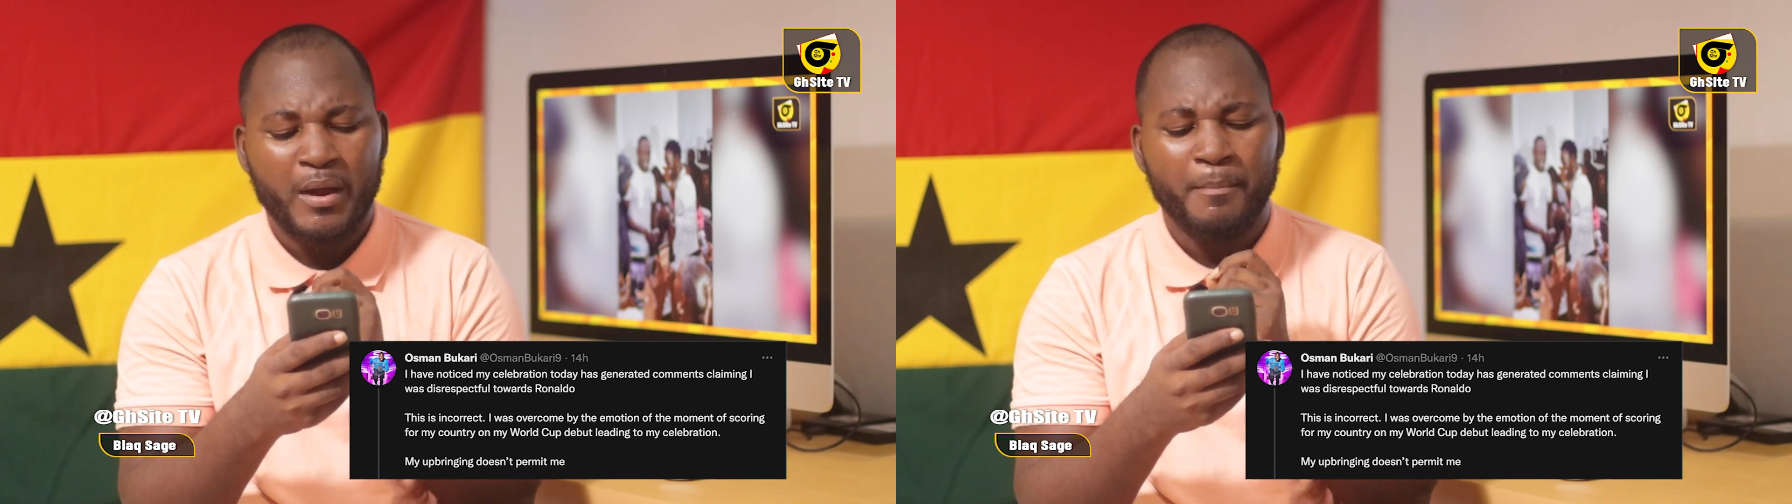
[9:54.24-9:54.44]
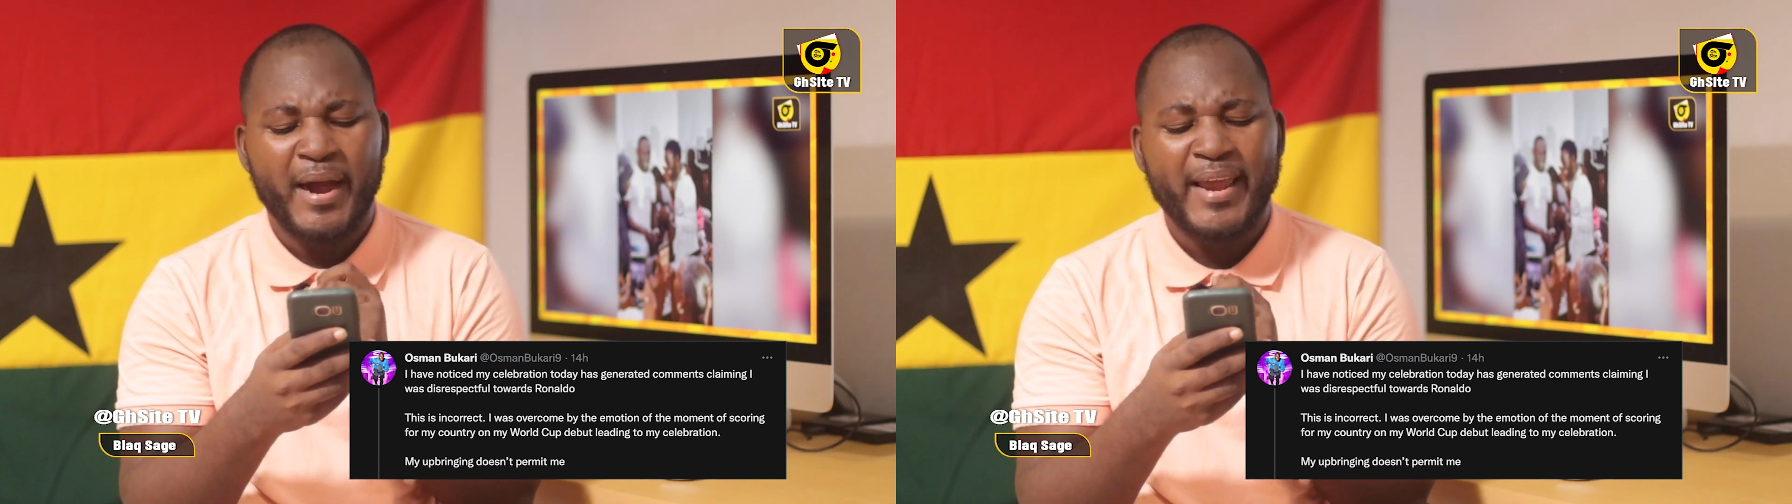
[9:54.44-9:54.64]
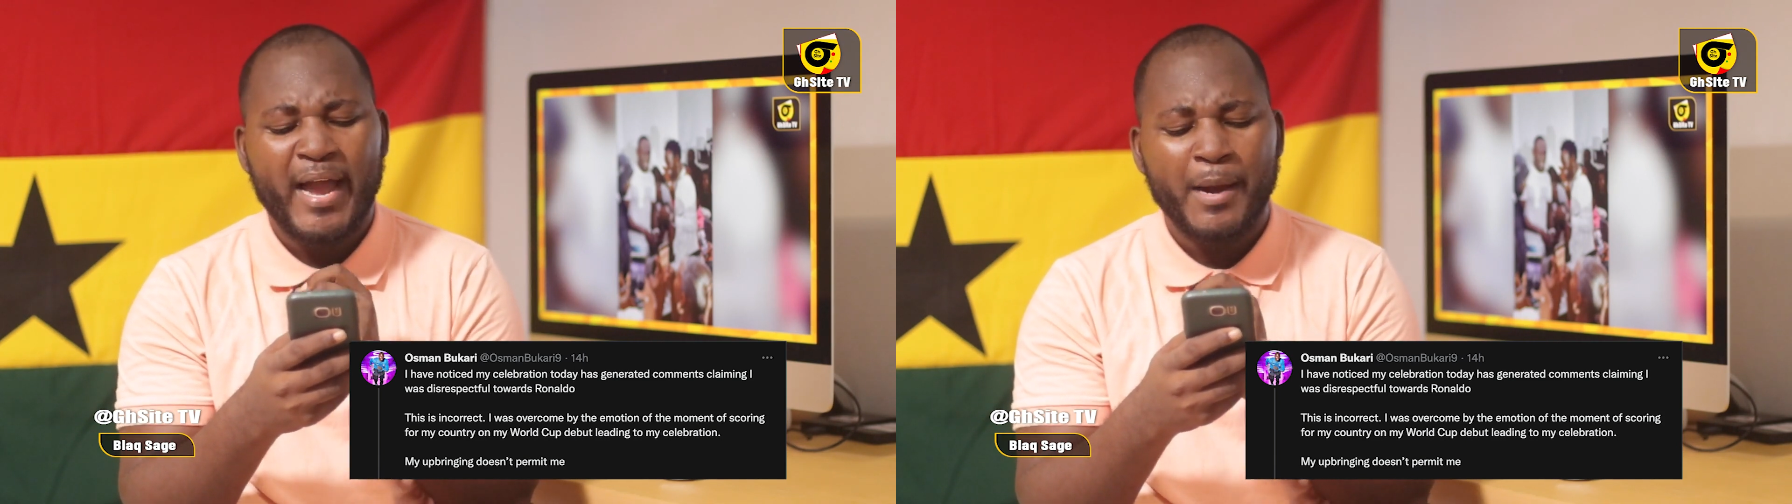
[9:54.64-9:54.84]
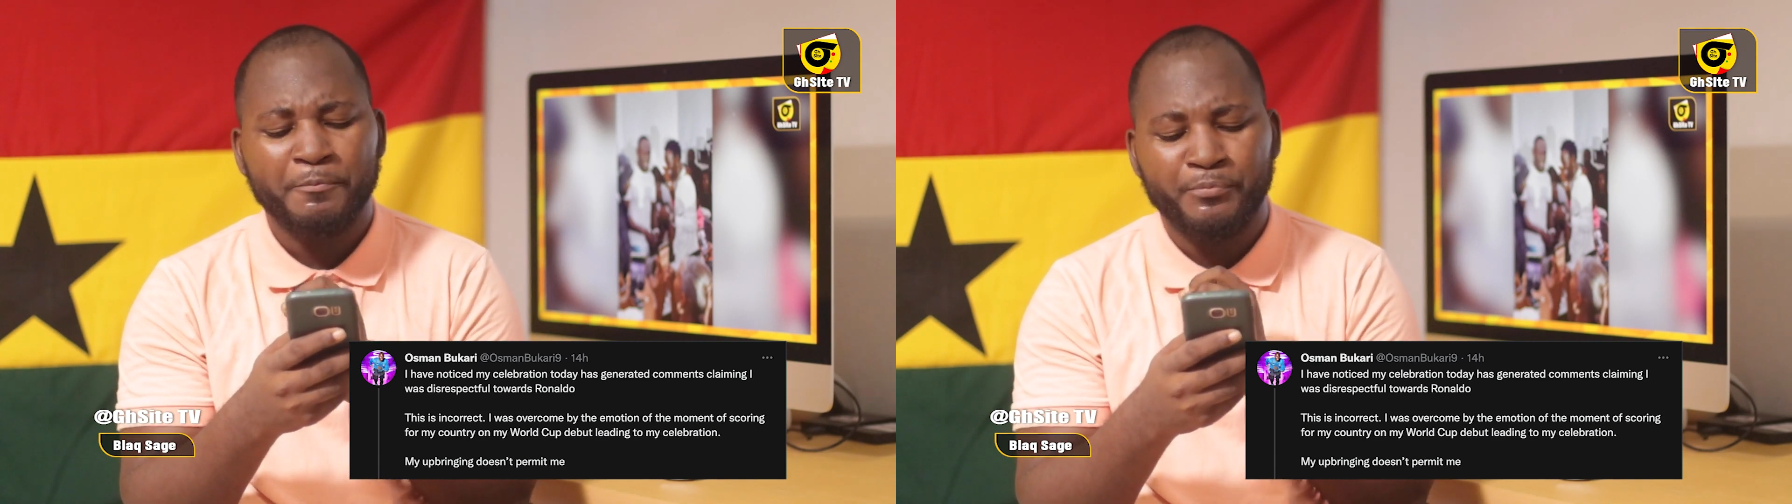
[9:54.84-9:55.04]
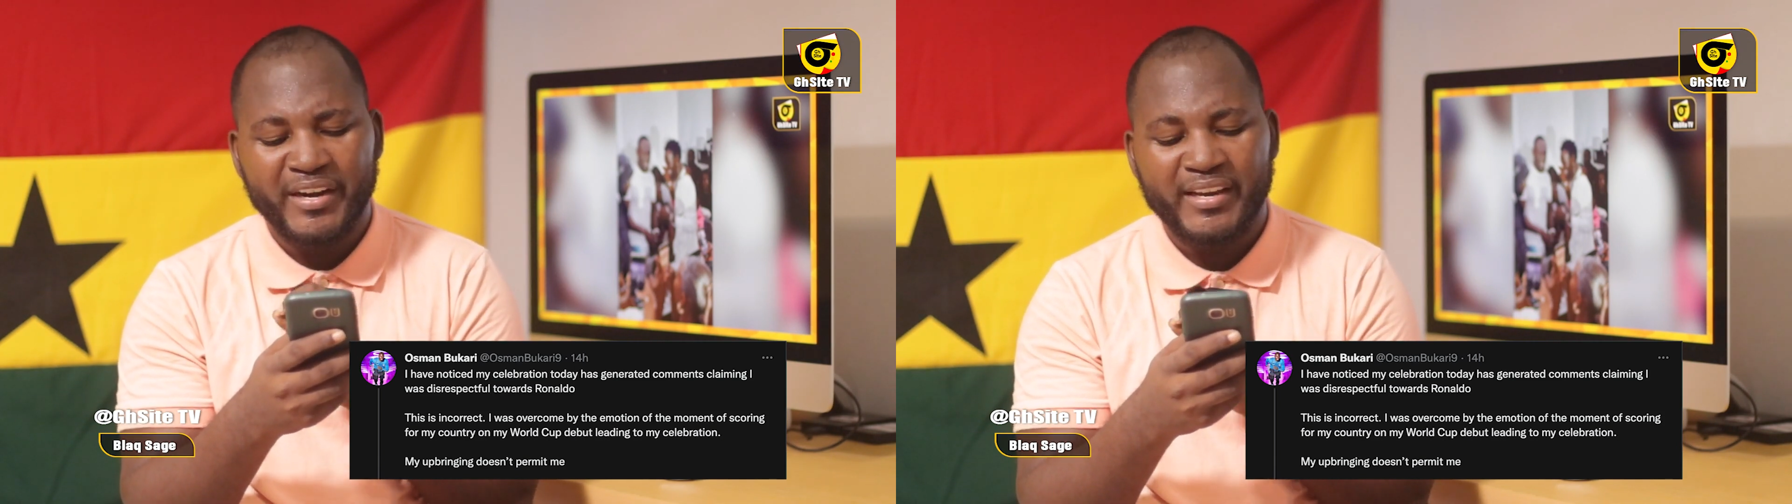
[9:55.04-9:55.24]
My
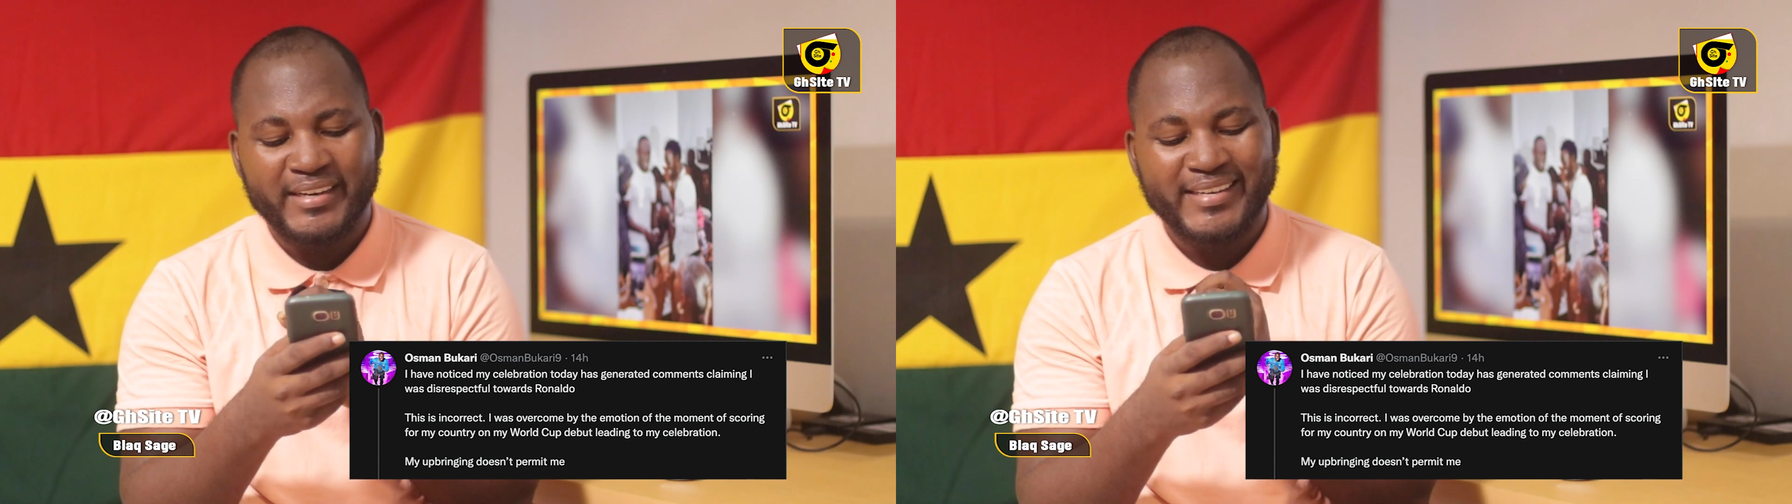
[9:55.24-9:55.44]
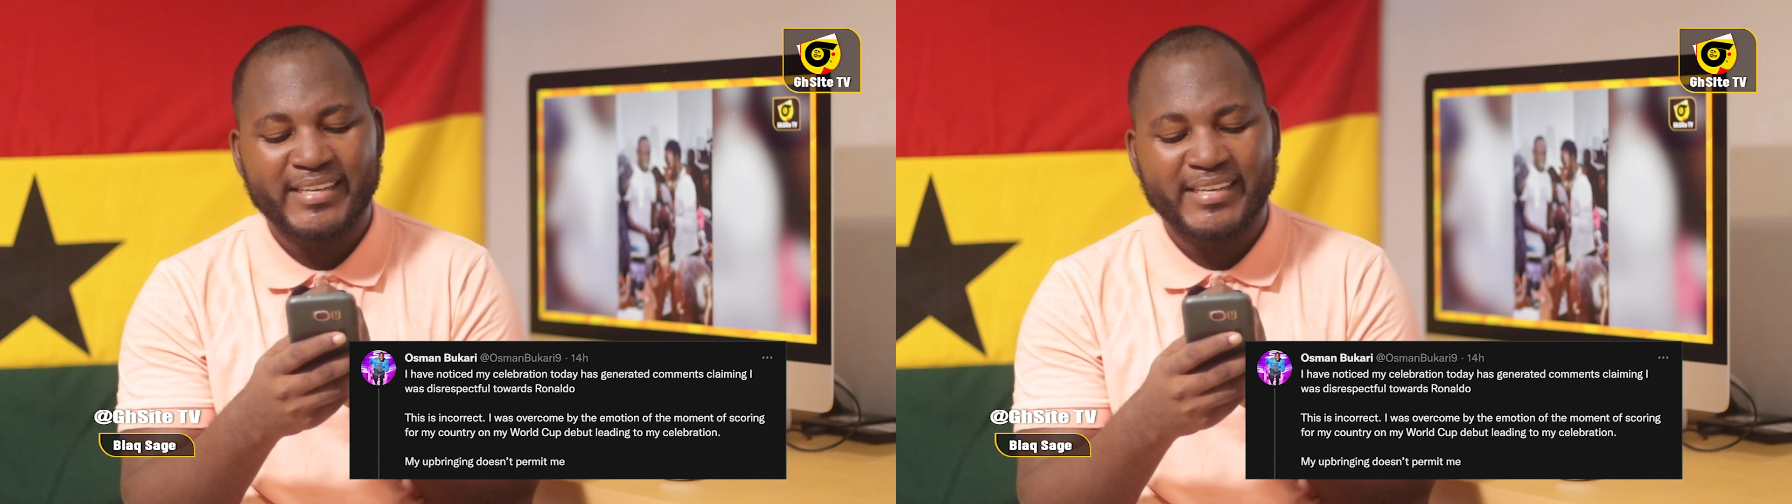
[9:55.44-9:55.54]
upbringing